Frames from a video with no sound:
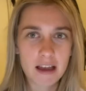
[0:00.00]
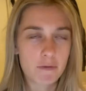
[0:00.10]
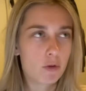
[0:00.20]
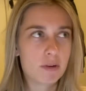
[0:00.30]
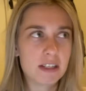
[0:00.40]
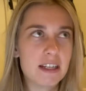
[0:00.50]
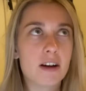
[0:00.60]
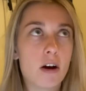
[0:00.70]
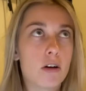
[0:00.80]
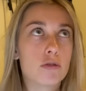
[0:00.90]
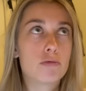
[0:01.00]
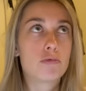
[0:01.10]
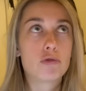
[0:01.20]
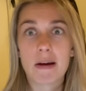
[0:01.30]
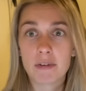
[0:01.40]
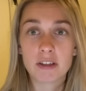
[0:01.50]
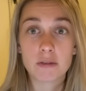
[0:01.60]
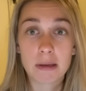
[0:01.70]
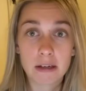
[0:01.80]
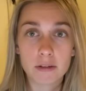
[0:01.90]
Florentina are travelling
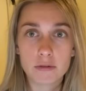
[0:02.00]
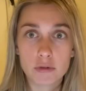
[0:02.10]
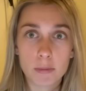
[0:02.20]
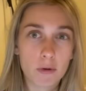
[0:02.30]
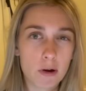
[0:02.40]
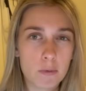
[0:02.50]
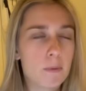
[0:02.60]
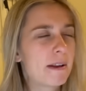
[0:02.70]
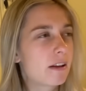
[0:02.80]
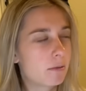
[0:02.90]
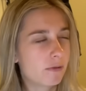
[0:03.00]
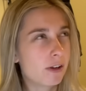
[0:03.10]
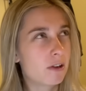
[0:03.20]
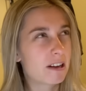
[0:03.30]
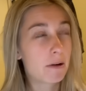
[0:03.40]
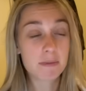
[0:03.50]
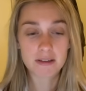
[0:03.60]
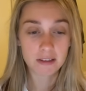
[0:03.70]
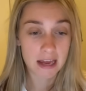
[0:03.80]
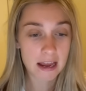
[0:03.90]
to England tomorrow, or by the time this video, that will be
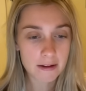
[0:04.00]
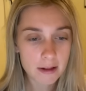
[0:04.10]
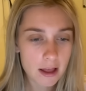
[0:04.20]
today.